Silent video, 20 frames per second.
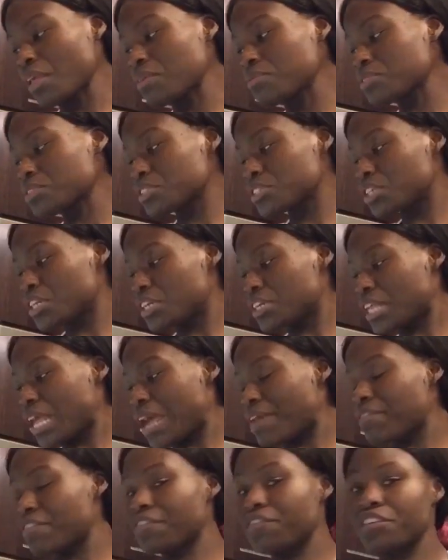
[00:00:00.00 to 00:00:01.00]
still gonna
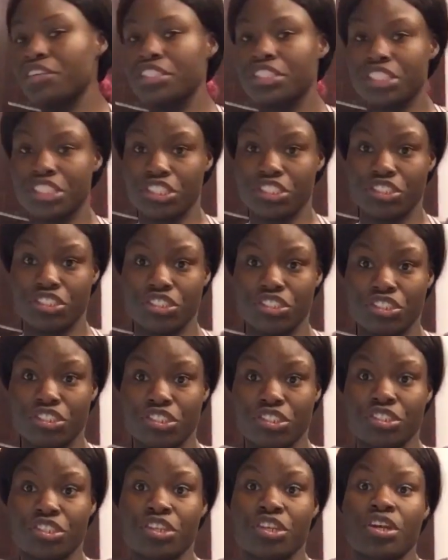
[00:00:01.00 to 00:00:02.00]
have it for
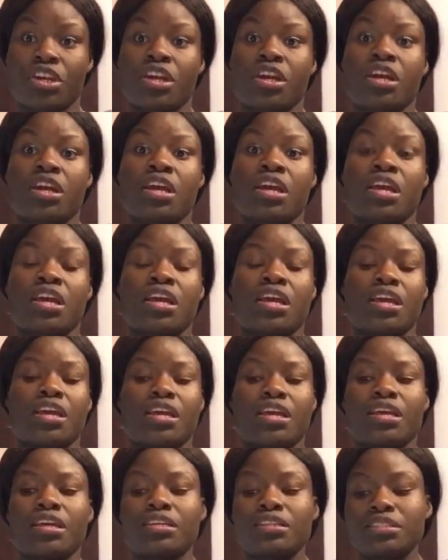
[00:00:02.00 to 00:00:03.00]
dinner
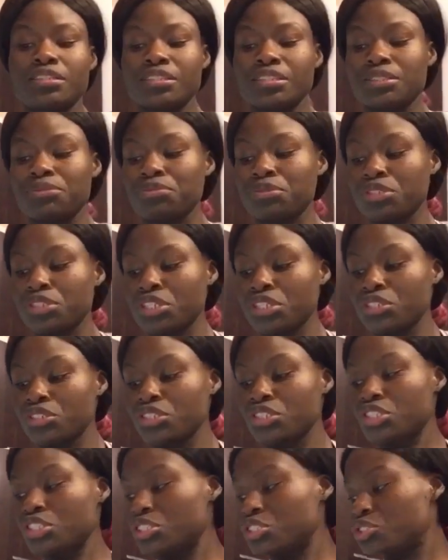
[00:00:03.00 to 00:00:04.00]
and I'm still going
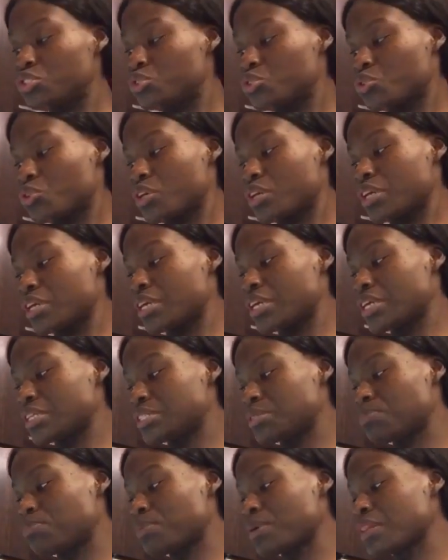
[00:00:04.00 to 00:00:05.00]
to enjoy it.
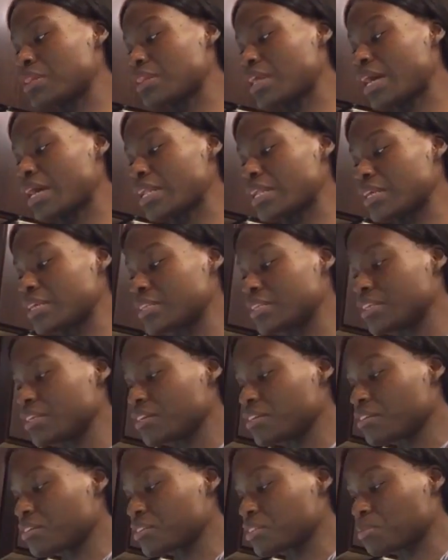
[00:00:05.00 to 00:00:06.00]
It's a lot in
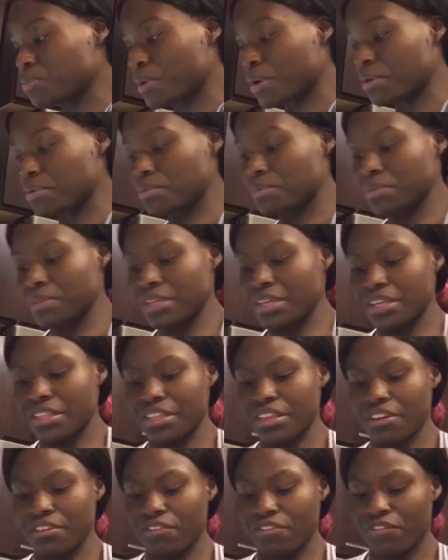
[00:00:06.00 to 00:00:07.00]
here. It's probably
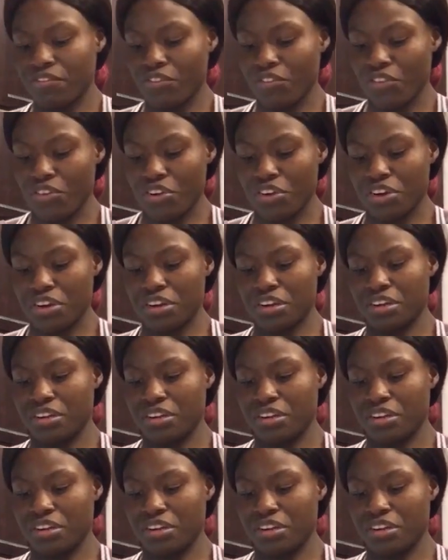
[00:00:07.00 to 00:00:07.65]
enough for